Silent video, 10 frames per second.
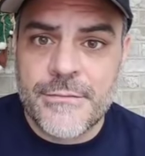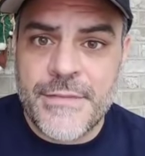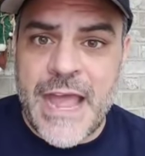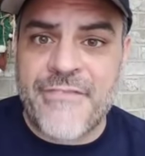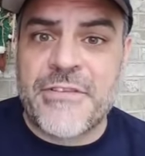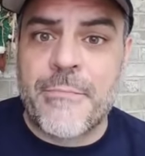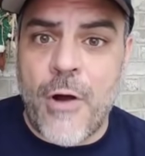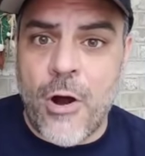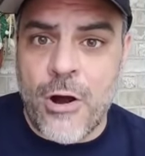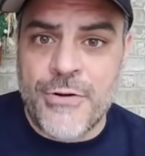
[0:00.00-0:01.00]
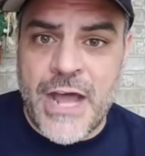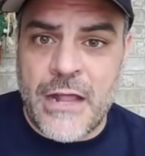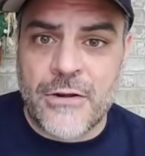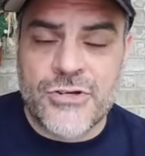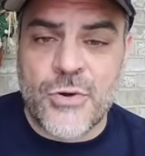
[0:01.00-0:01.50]
They have to borrow
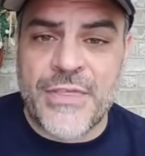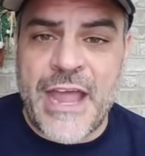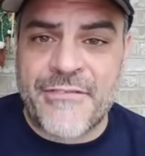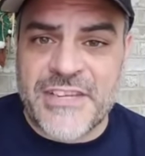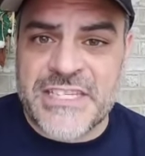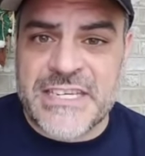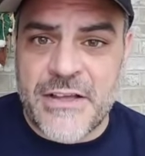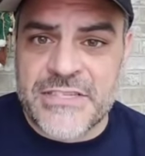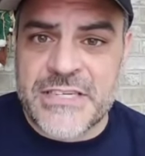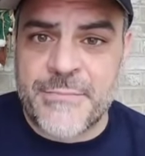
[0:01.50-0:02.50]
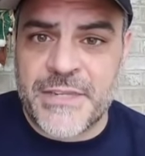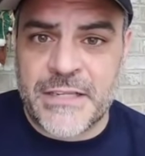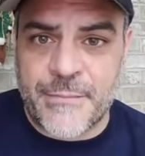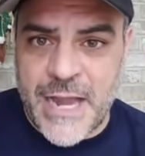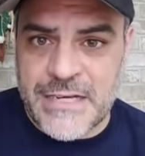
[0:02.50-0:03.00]
dollars or they have to sell something
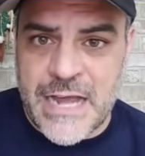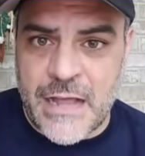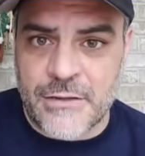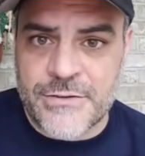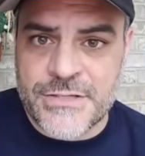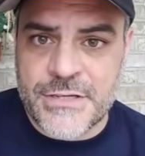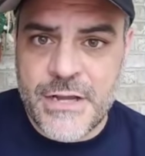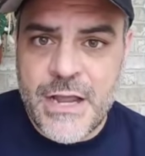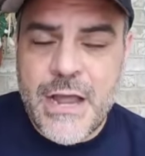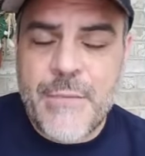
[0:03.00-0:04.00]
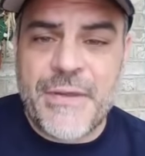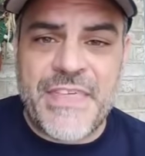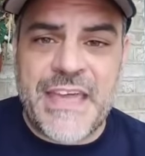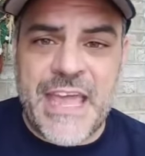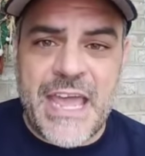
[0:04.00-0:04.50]
to make dollars. But
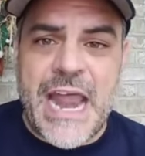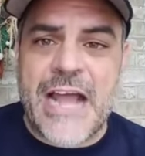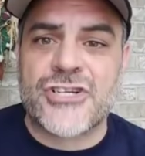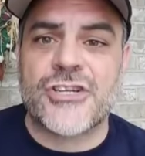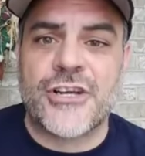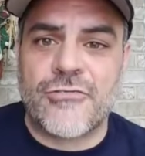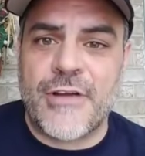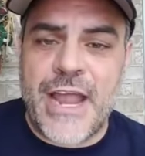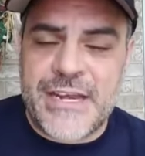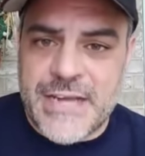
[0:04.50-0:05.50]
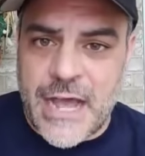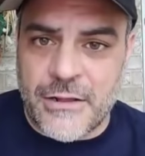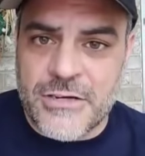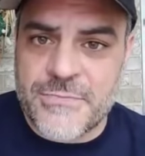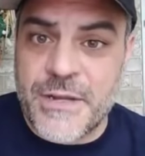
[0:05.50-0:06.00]
they can't actually create
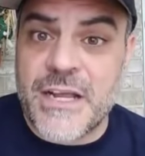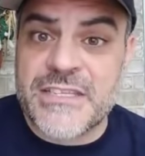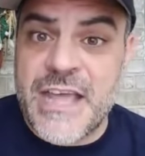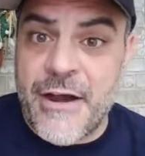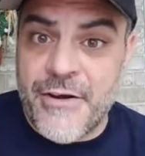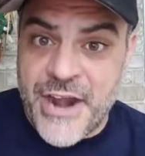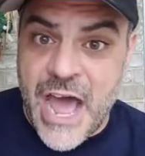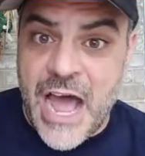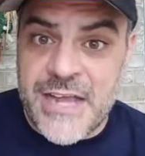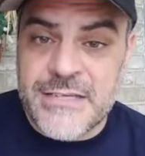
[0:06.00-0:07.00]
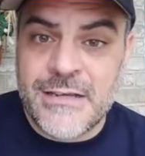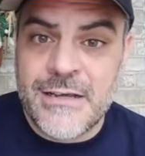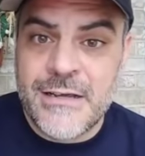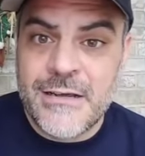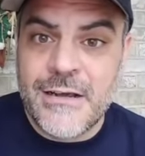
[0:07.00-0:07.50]
dollars because they are not
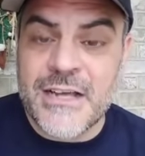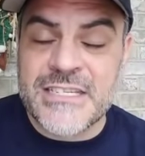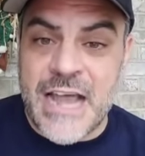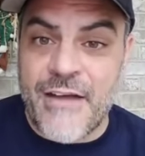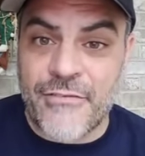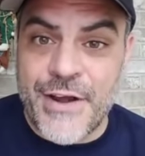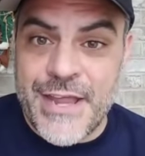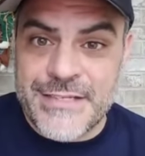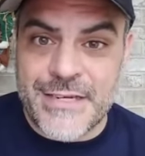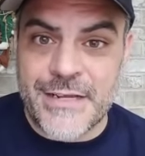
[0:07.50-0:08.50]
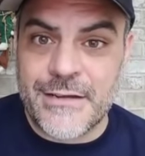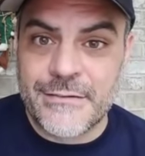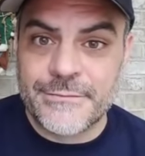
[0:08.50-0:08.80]
a sovereign entity.